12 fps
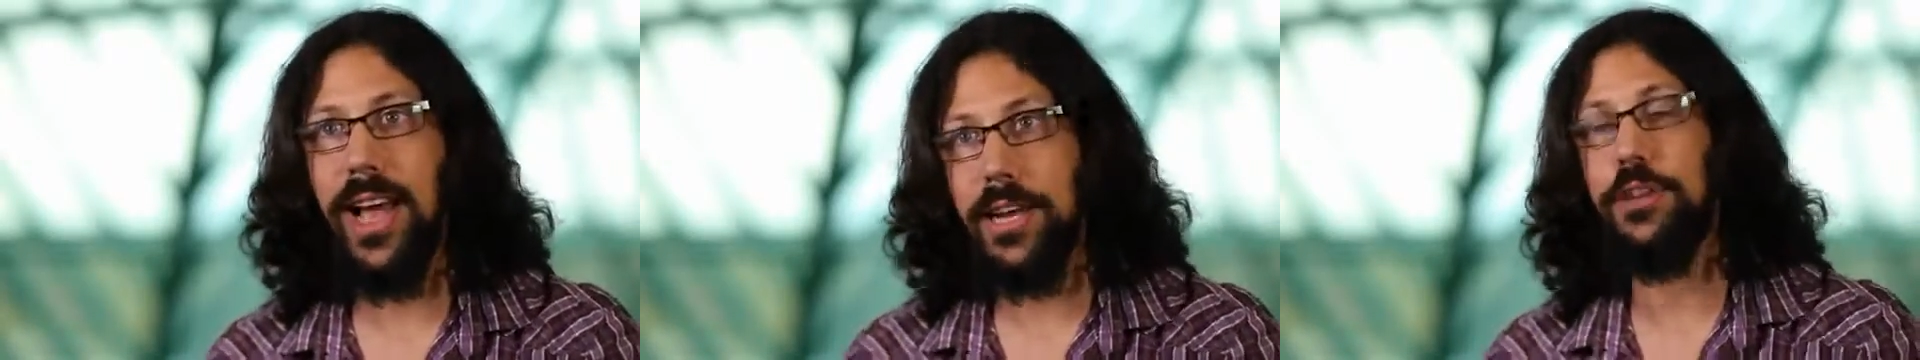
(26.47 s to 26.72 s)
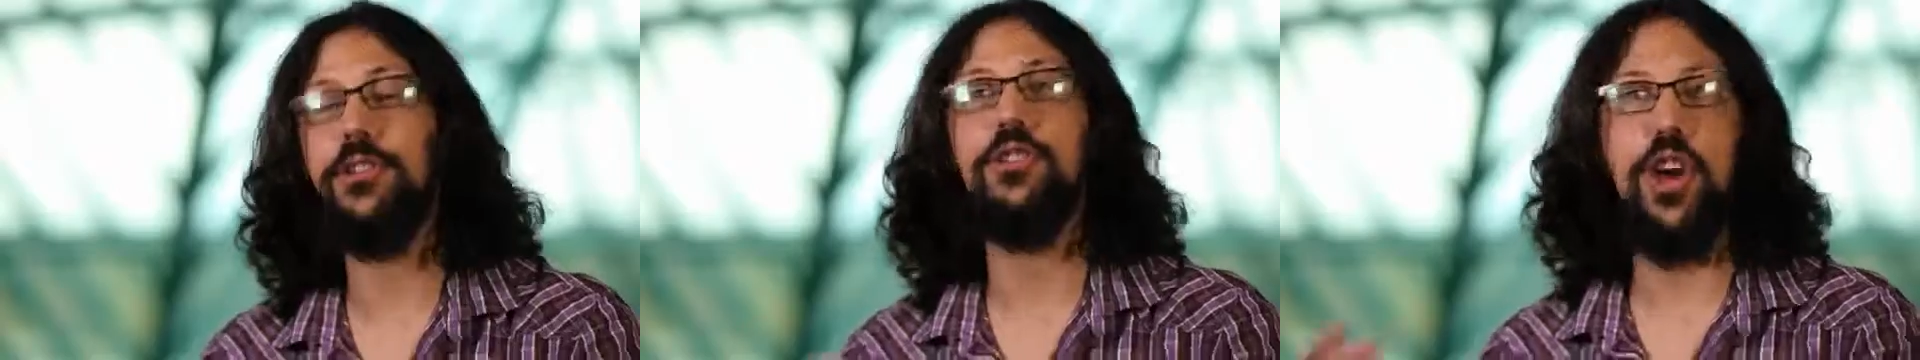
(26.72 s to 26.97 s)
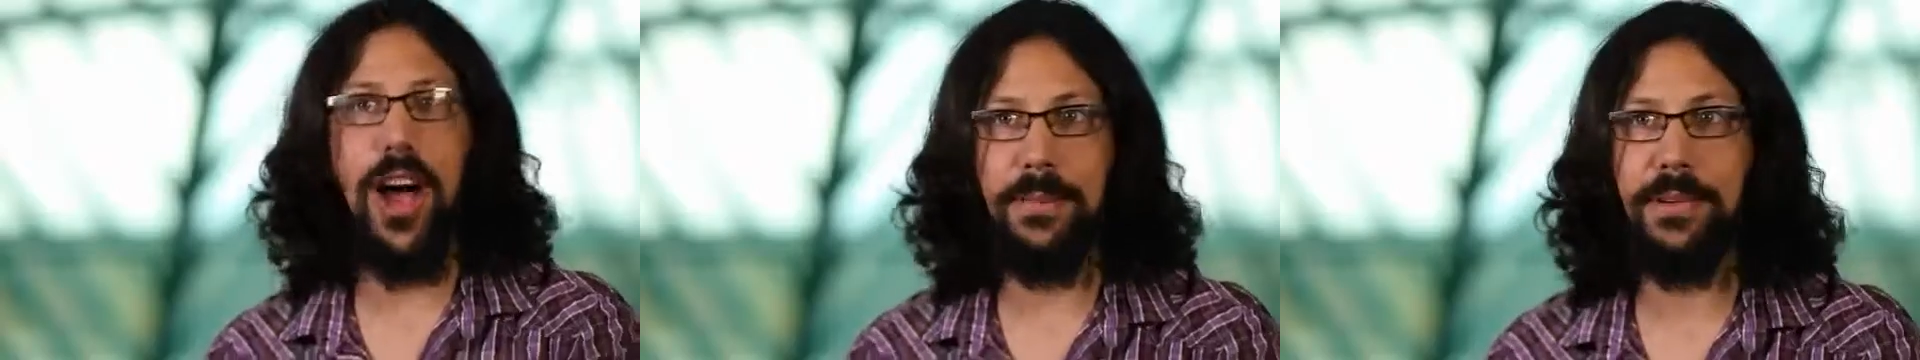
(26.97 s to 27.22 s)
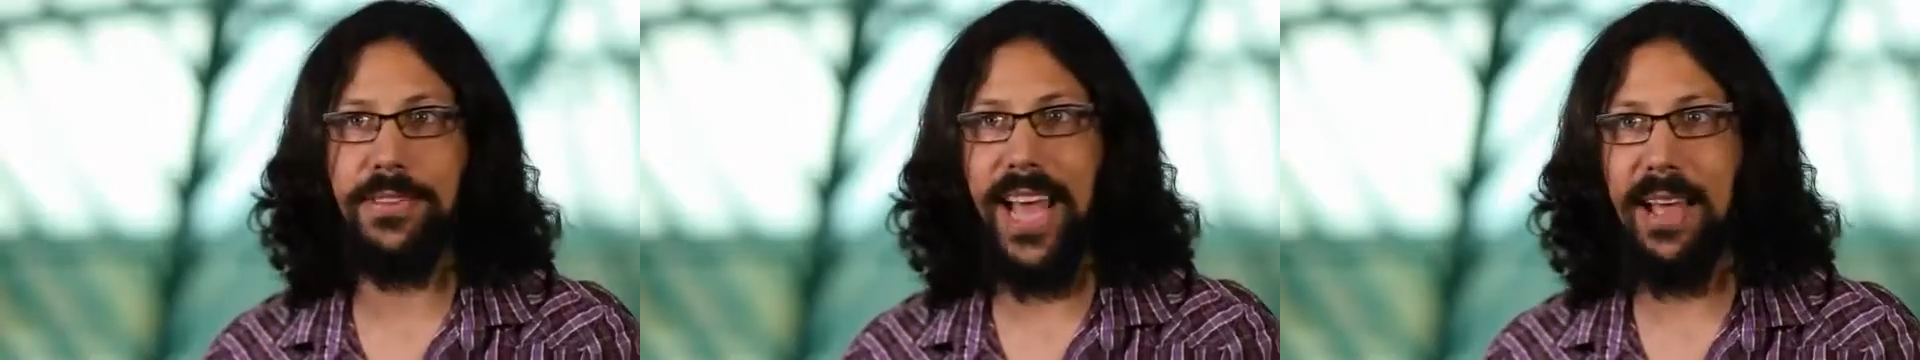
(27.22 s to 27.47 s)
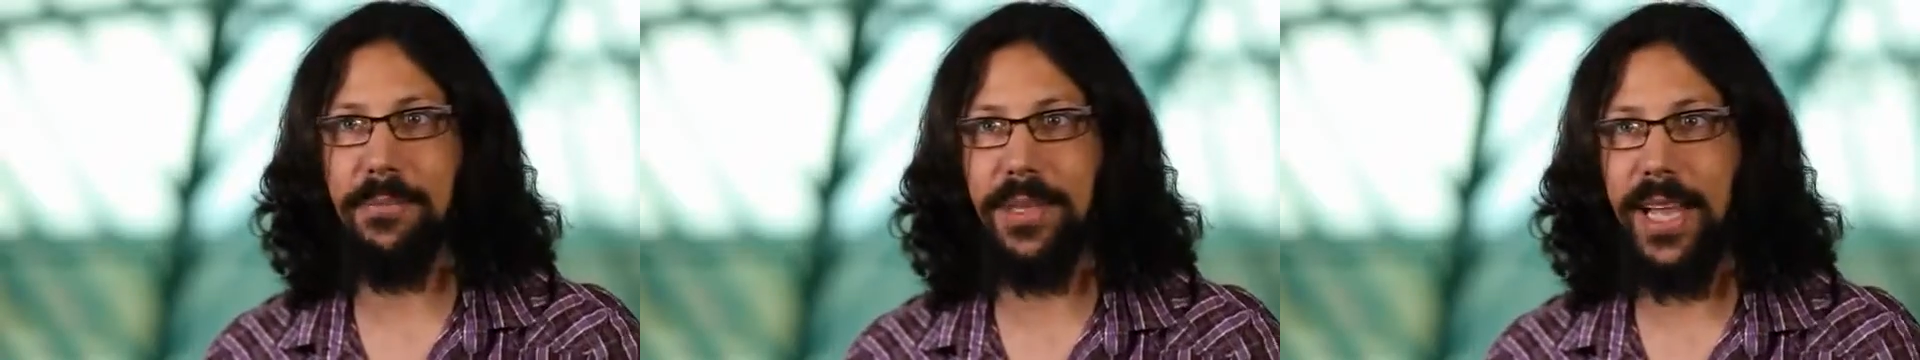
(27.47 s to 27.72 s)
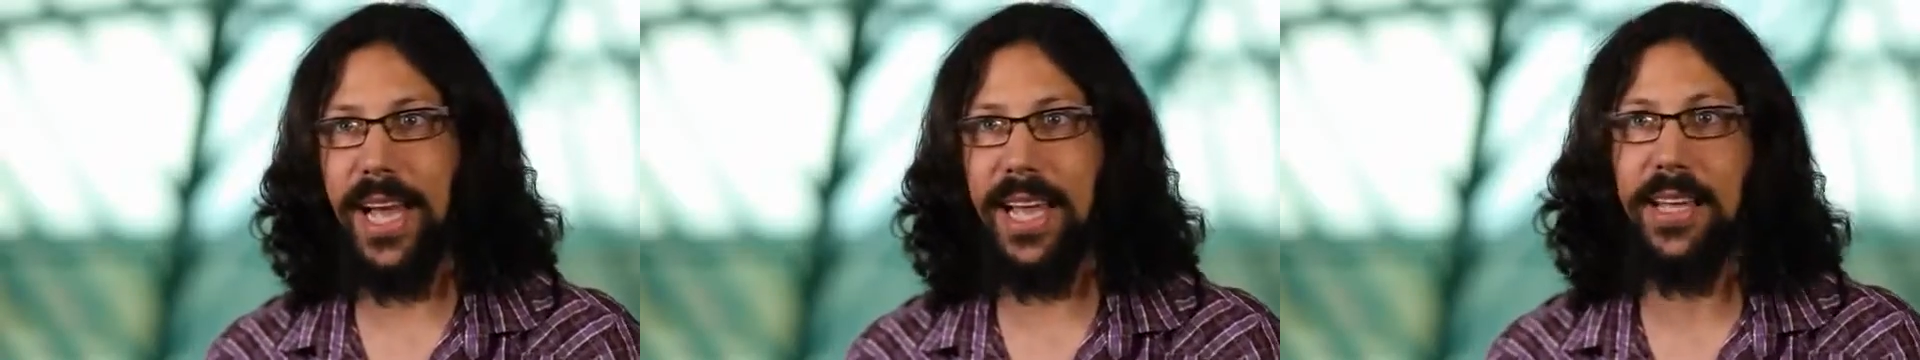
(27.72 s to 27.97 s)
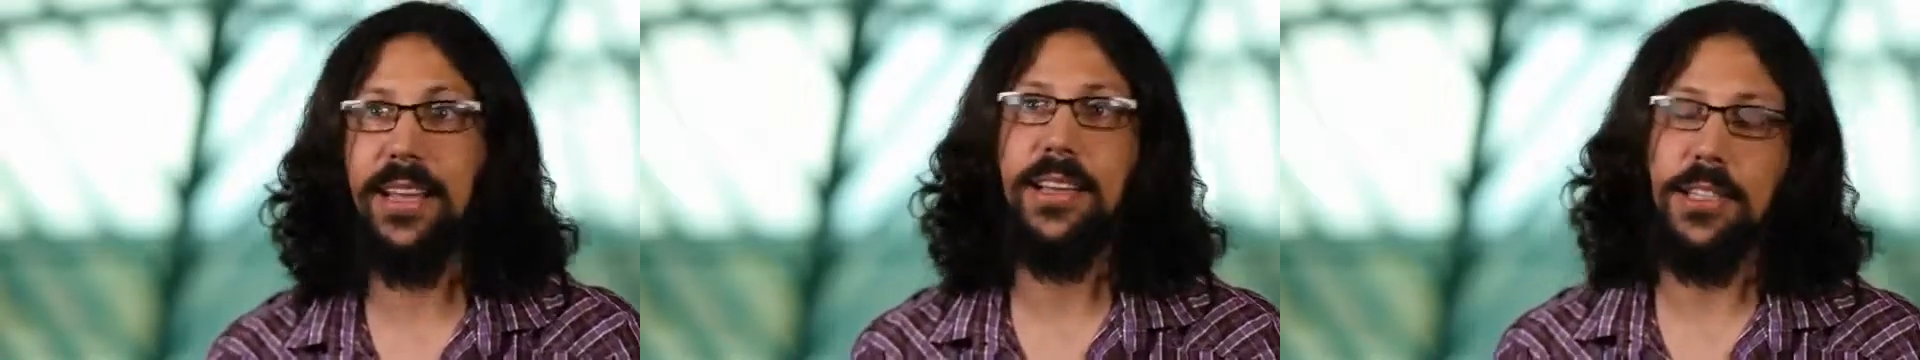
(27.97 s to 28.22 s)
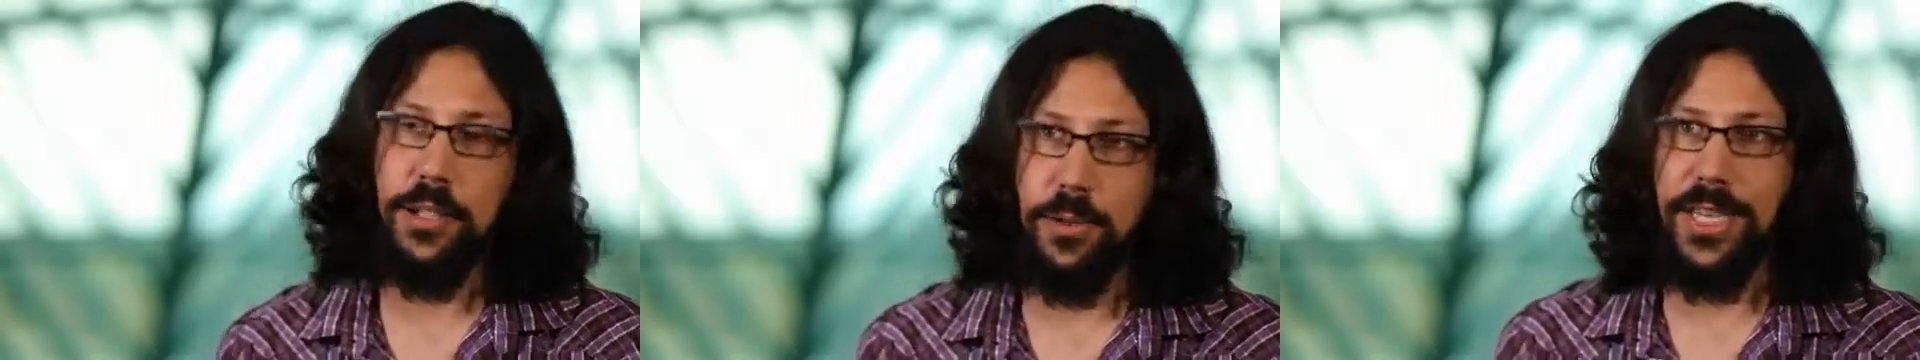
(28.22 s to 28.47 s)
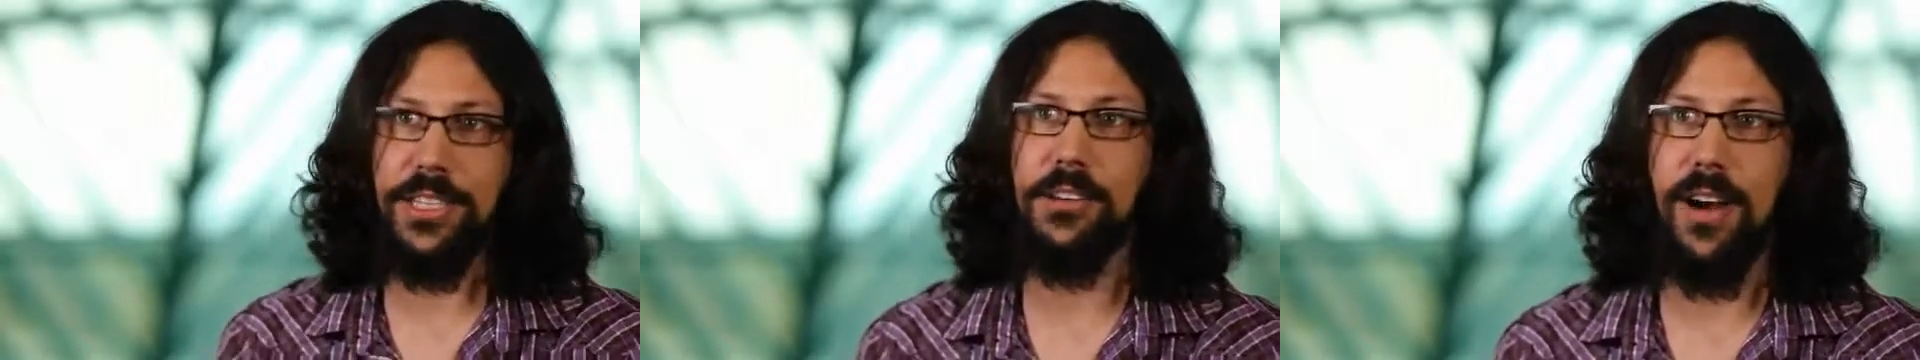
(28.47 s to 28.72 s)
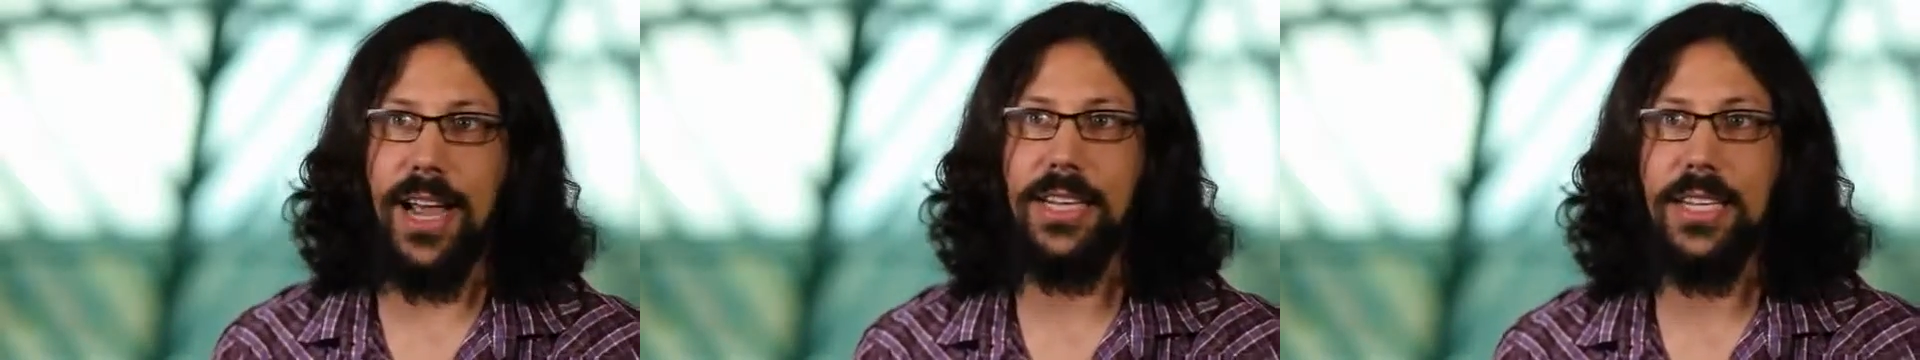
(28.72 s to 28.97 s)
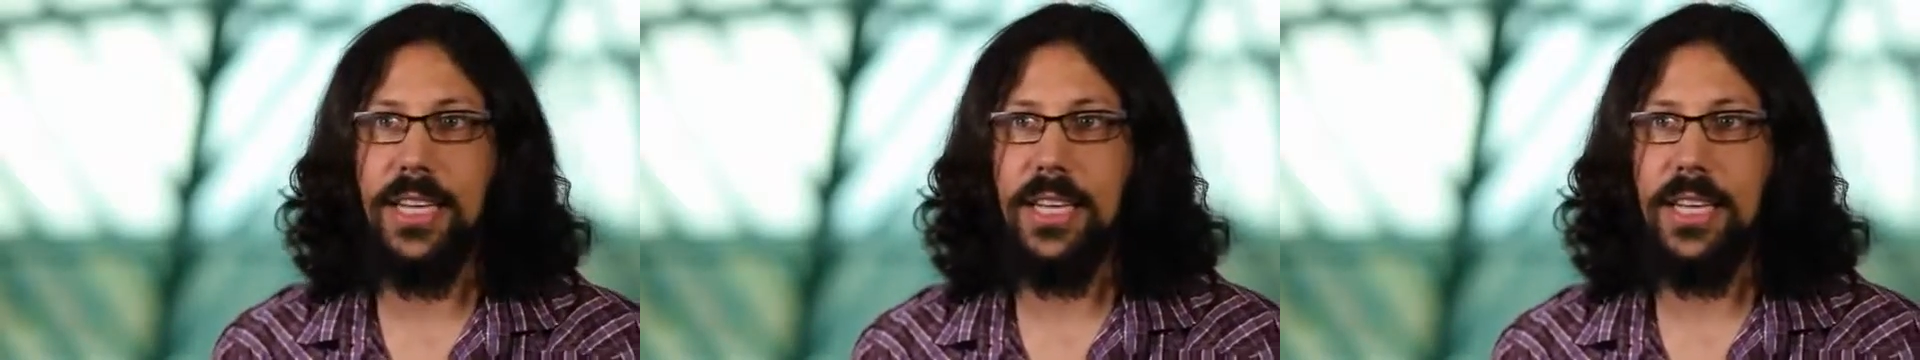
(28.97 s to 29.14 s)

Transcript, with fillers: and a new type of gameplay to integrate.